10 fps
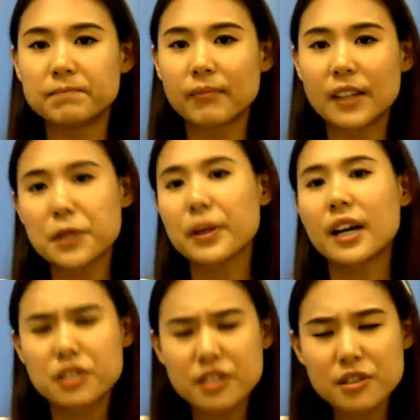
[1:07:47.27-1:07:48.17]
So yeah,
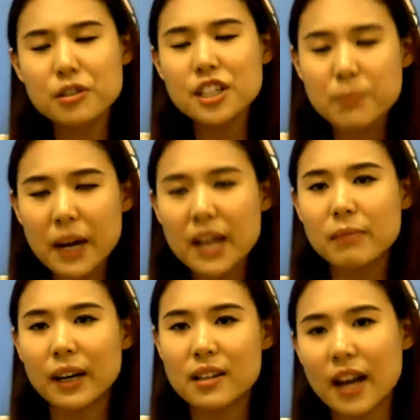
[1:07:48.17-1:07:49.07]
so just bear in
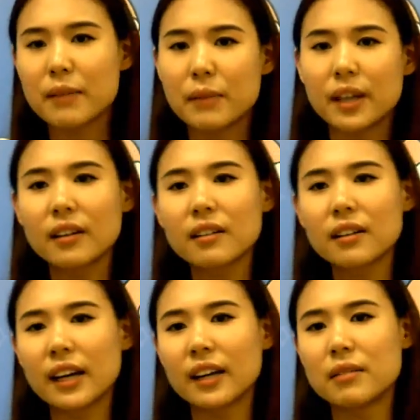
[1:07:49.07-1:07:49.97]
mind timing,
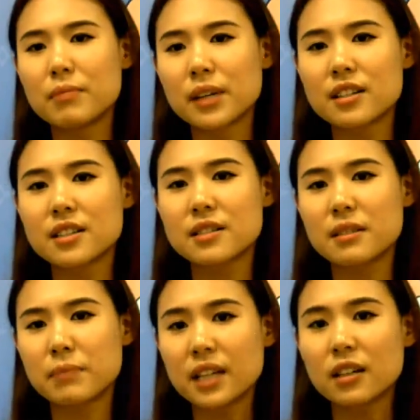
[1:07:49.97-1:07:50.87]
and because
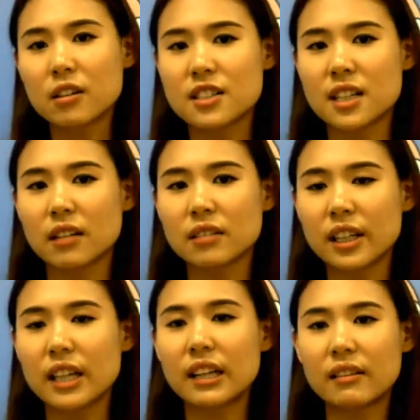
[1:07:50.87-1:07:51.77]
being a consultant,
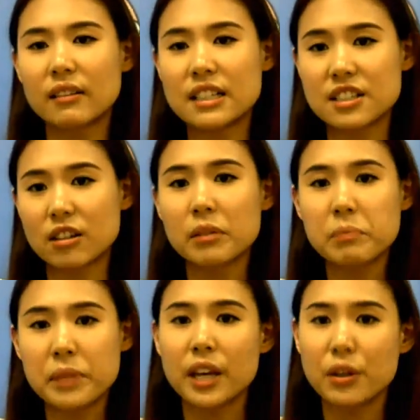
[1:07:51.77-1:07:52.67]
again, it's not a
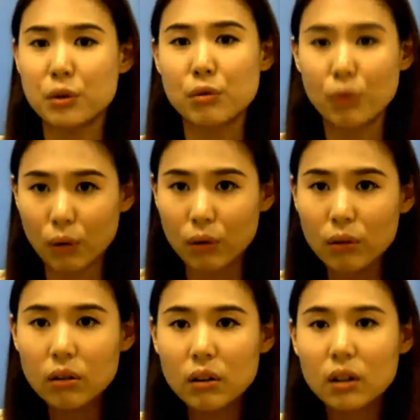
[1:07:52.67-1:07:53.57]
BAU role,
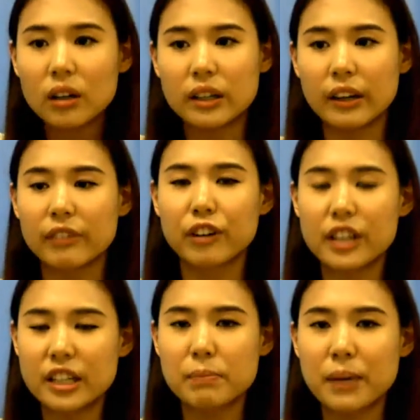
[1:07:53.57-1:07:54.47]
therefore it
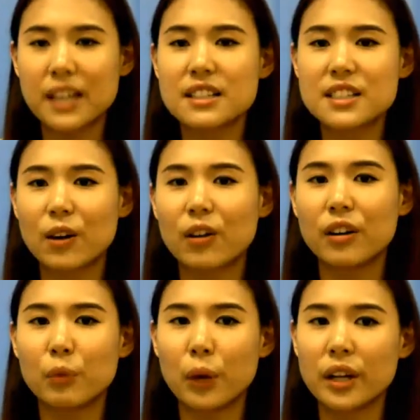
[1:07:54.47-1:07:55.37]
depends on
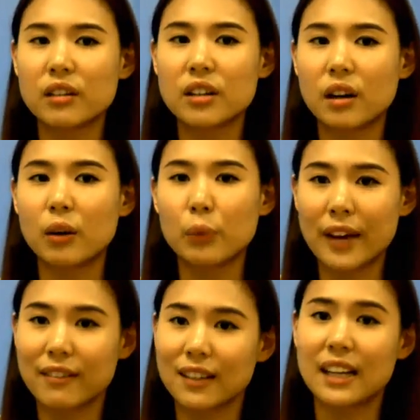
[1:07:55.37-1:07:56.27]
whether or not we have
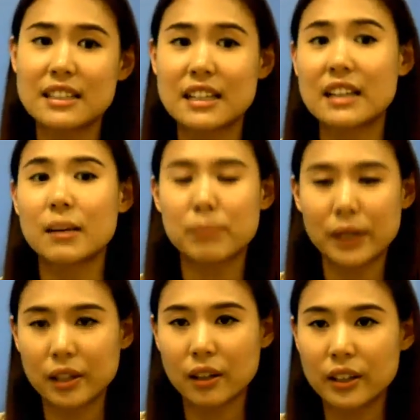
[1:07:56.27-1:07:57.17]
clients in that
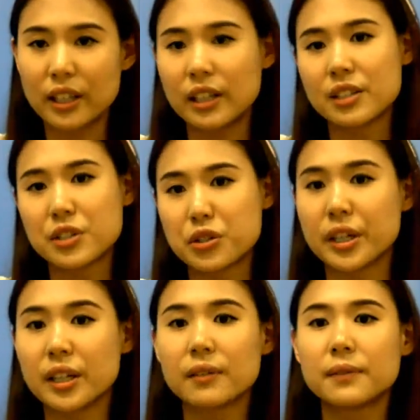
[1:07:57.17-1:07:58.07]
particular industry.